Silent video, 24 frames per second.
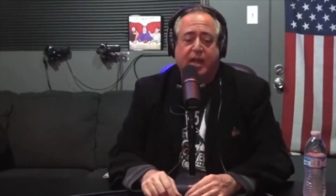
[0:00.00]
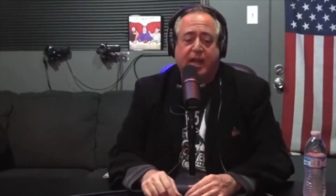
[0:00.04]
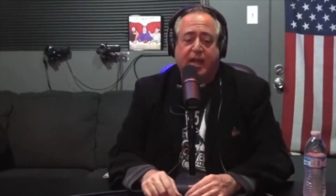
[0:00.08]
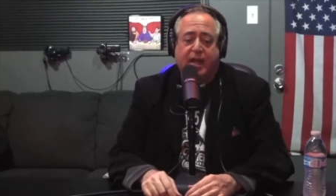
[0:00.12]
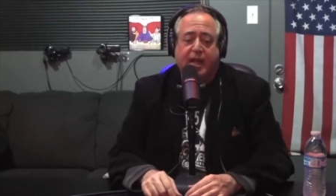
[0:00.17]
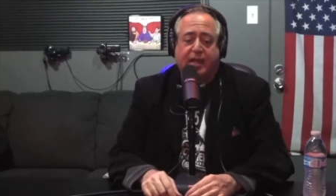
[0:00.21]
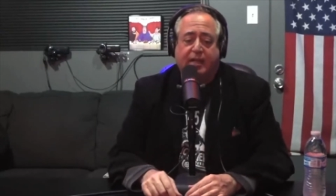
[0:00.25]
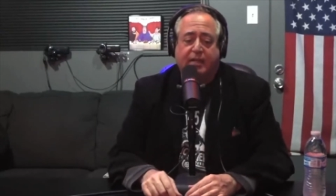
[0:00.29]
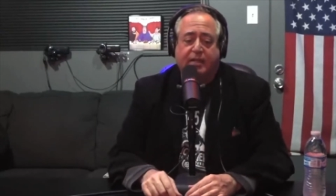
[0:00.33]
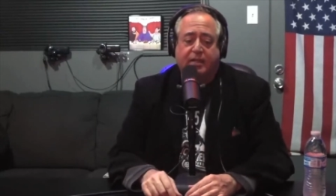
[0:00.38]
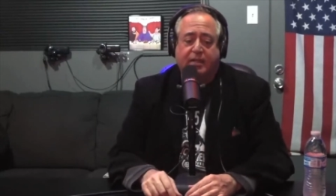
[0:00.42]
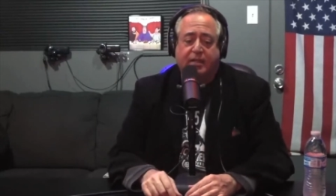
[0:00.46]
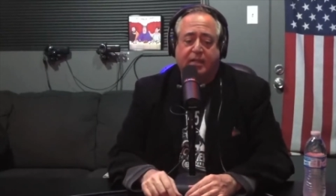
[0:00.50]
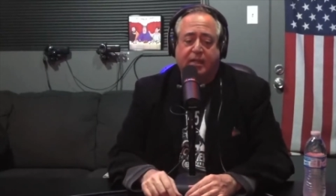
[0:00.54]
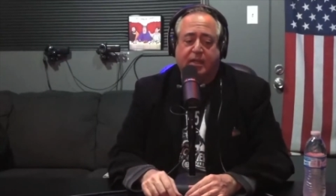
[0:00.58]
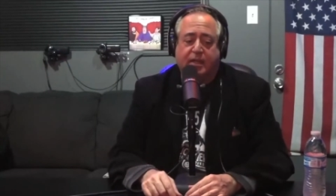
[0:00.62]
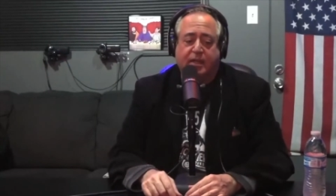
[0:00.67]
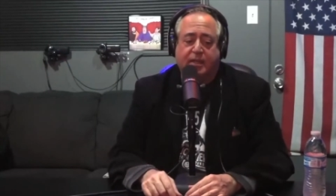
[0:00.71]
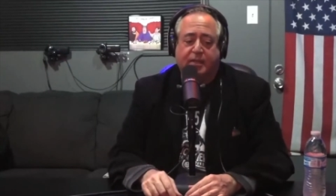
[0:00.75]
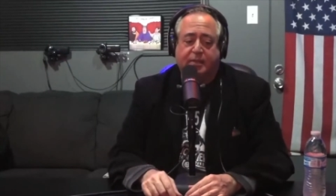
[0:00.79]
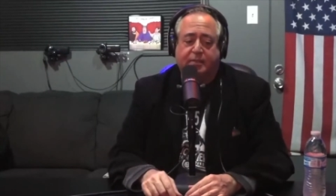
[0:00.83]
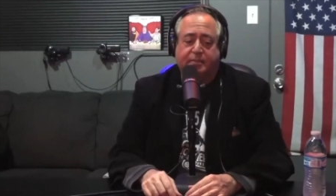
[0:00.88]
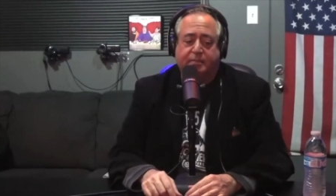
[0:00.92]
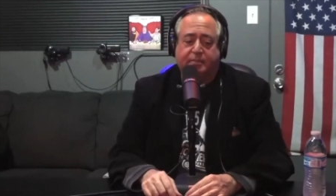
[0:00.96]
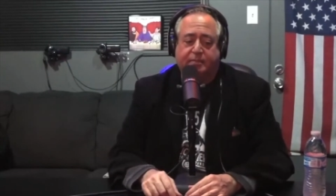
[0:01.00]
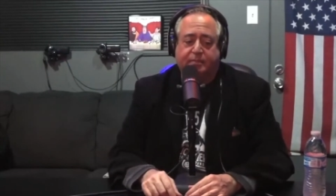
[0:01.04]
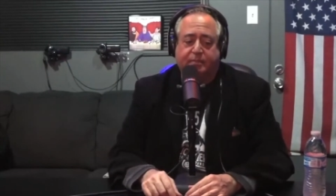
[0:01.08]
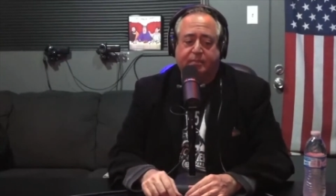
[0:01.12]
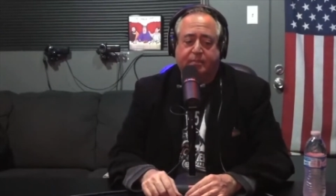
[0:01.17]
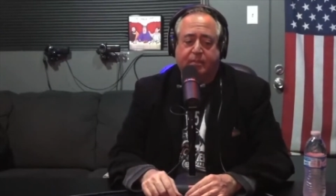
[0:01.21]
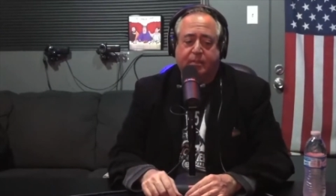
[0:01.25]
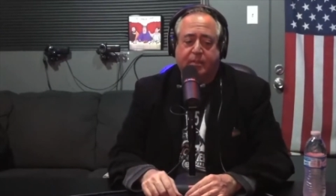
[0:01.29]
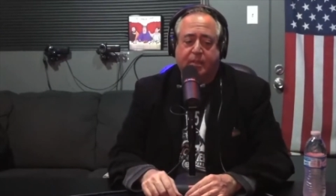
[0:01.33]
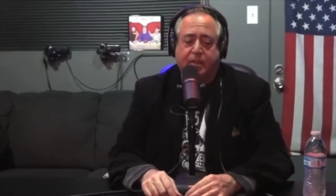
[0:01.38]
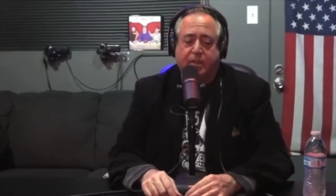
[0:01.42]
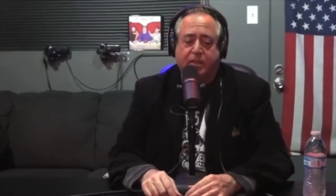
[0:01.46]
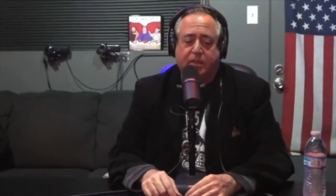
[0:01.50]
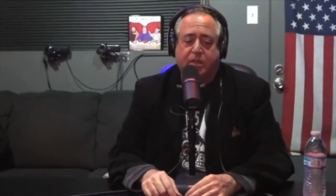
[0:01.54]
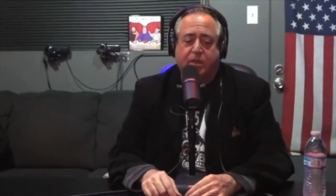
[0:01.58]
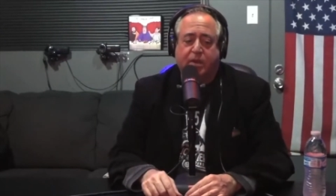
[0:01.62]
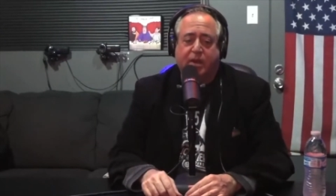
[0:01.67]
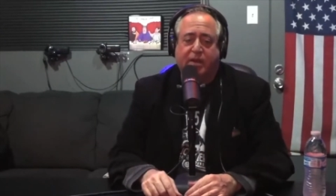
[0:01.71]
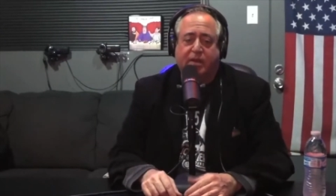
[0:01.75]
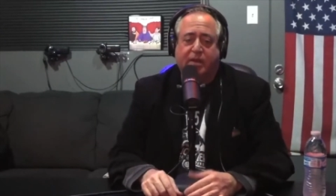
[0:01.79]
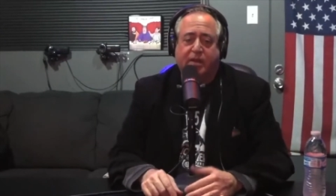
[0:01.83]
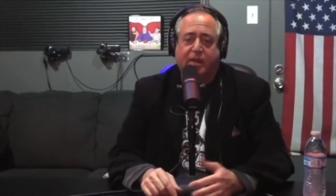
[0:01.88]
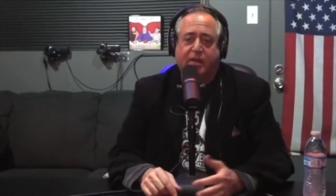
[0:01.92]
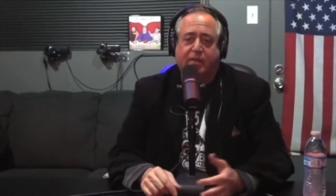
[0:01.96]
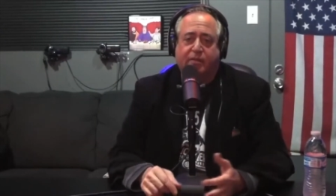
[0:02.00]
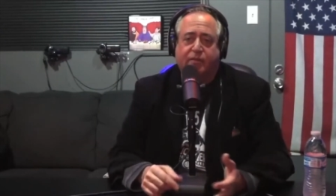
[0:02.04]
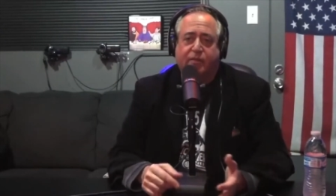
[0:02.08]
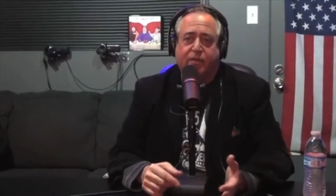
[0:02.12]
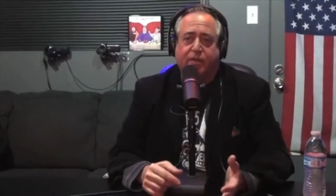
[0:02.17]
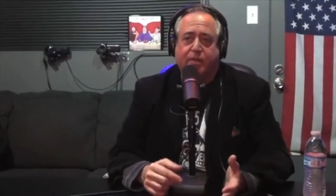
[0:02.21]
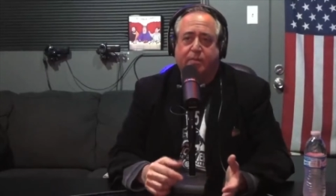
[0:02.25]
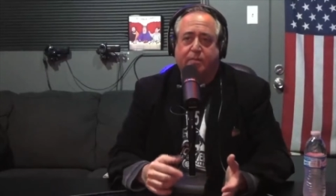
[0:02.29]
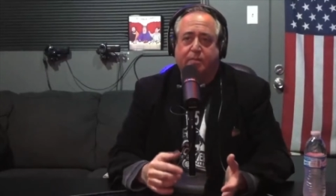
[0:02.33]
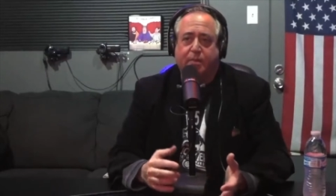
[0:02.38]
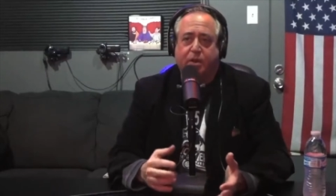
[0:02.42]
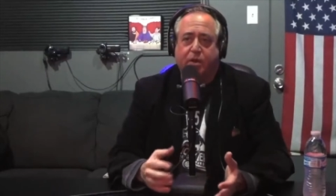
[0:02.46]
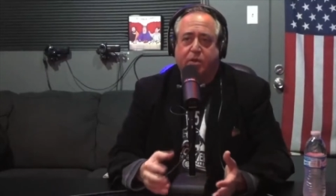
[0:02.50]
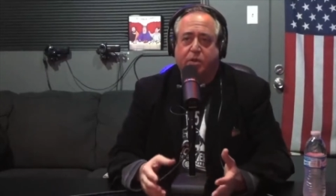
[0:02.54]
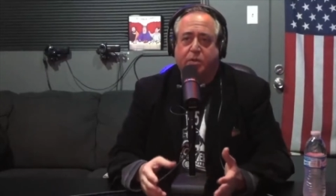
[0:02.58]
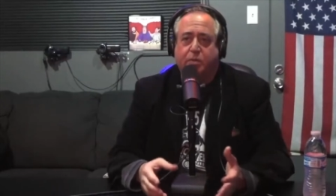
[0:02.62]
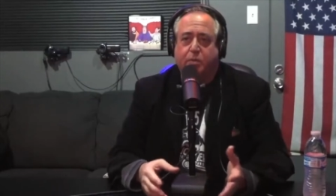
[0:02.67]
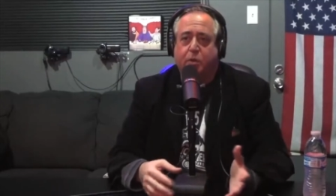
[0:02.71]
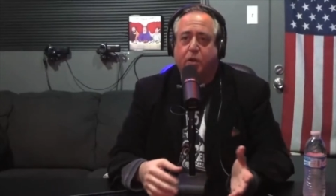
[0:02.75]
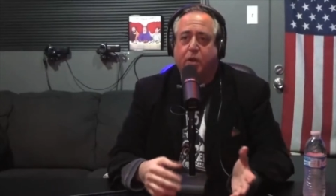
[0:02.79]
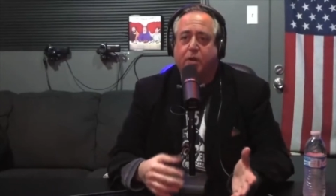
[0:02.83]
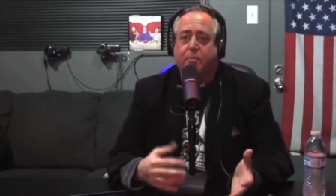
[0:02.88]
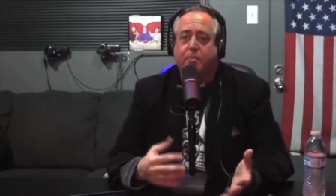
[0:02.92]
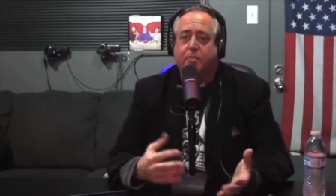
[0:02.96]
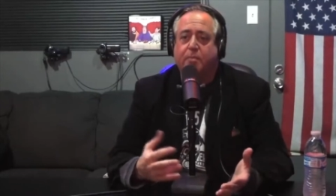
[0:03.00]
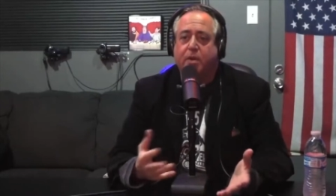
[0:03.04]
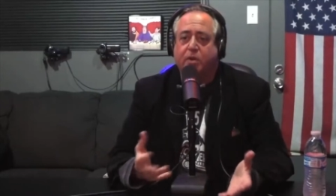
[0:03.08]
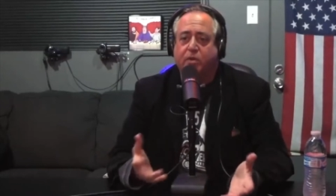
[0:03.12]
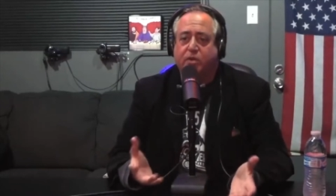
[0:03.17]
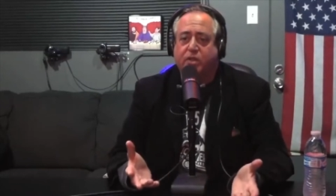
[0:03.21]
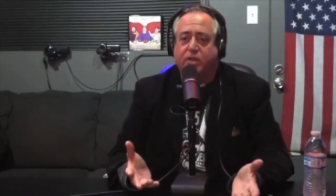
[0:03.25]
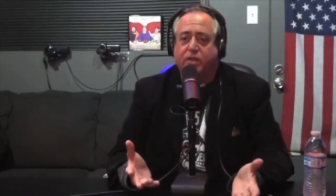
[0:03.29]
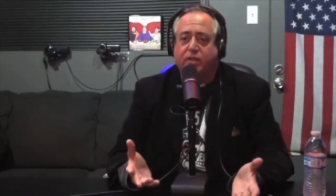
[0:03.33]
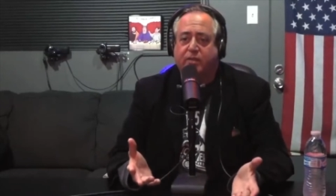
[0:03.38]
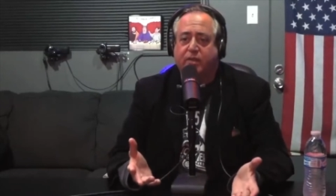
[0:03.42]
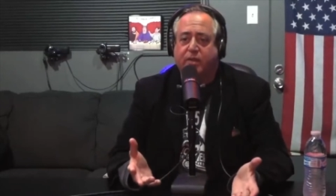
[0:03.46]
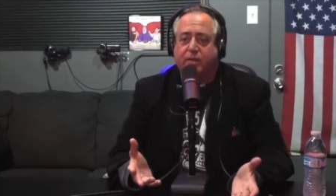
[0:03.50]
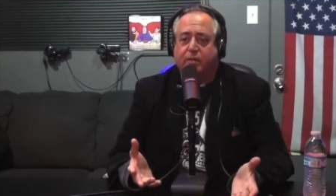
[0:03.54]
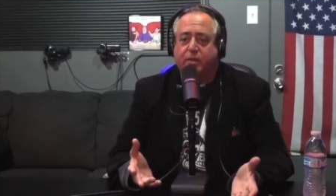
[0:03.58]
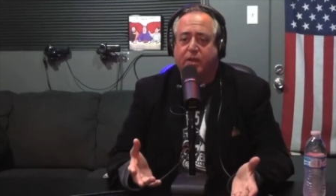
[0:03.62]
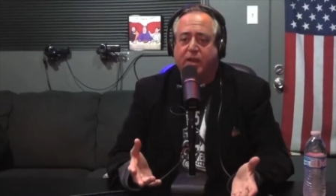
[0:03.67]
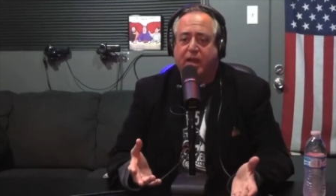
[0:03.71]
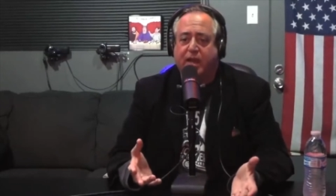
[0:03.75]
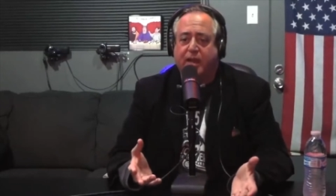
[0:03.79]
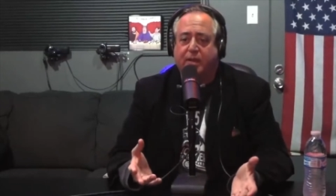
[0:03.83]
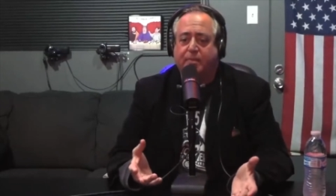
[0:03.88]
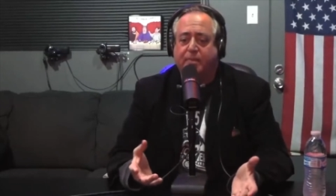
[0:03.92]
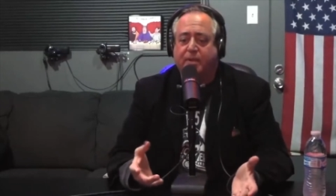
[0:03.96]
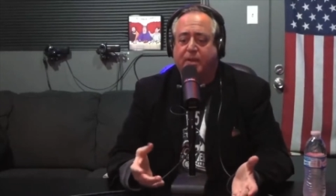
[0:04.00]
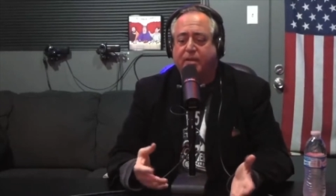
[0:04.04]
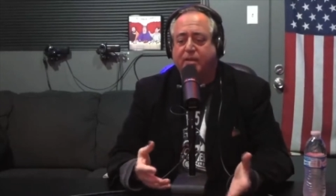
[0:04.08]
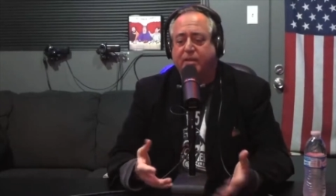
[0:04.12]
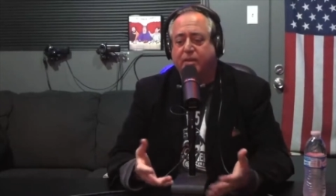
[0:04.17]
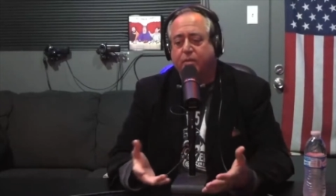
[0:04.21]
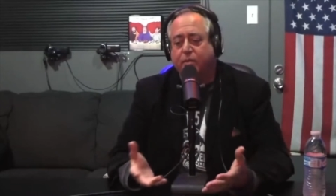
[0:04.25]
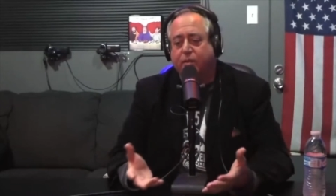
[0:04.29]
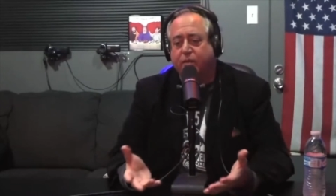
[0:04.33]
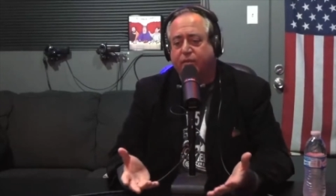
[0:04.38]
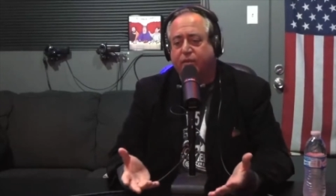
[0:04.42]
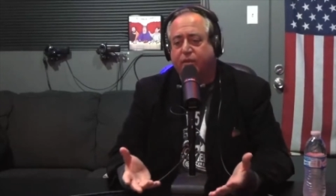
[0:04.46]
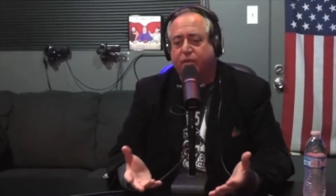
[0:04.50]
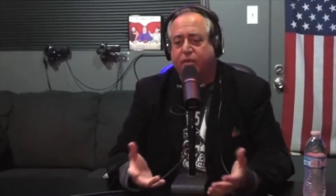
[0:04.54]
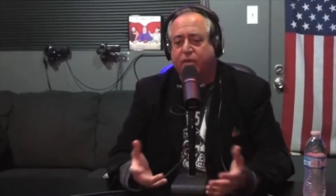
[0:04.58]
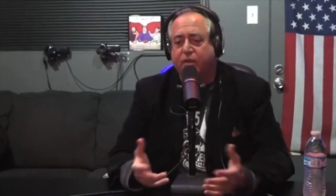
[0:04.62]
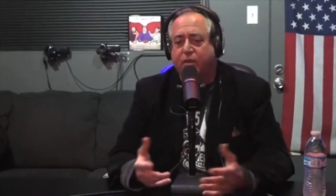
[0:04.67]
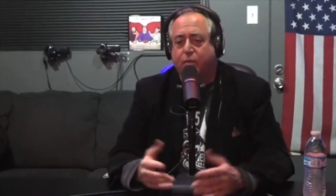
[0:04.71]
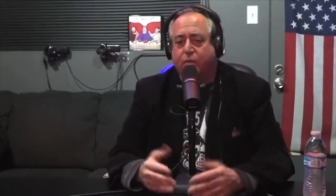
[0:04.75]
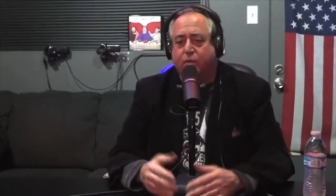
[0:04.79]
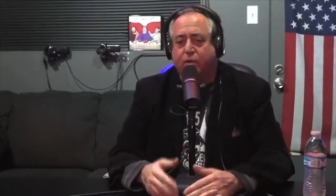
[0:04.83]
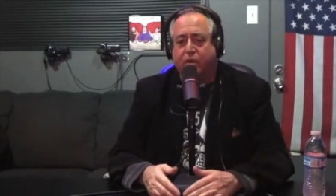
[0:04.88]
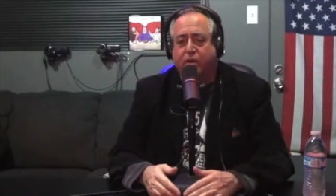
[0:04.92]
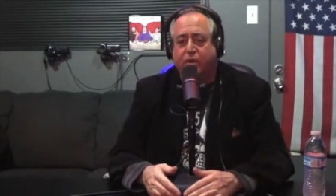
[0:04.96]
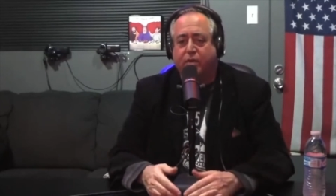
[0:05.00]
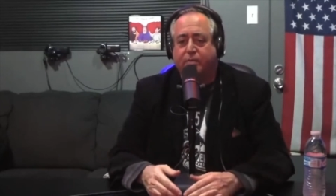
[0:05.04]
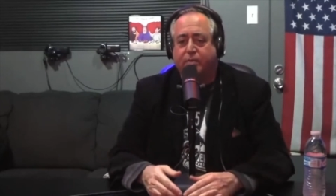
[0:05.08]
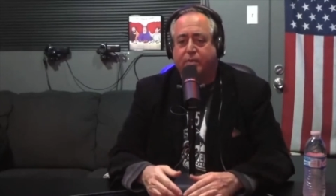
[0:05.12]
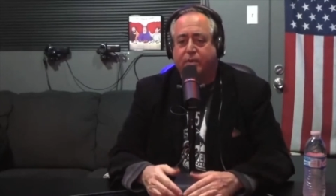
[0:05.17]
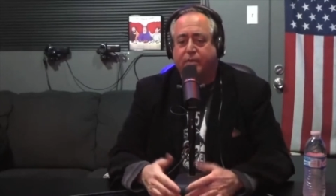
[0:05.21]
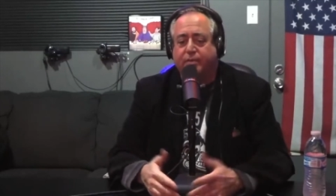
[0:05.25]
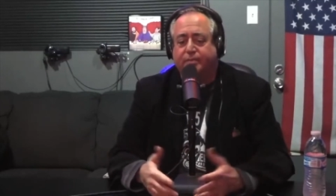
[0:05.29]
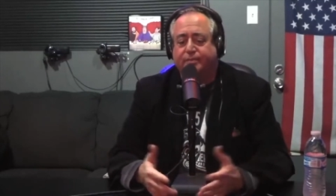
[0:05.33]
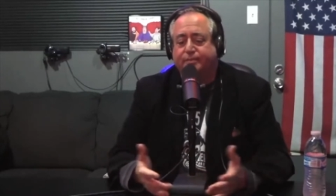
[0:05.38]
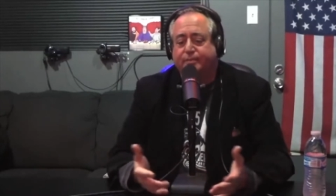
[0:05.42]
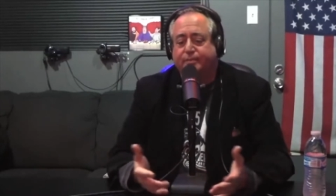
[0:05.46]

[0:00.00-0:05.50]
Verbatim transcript: And um, so I think for the most part, most of them were happy. There were a few that weren't, but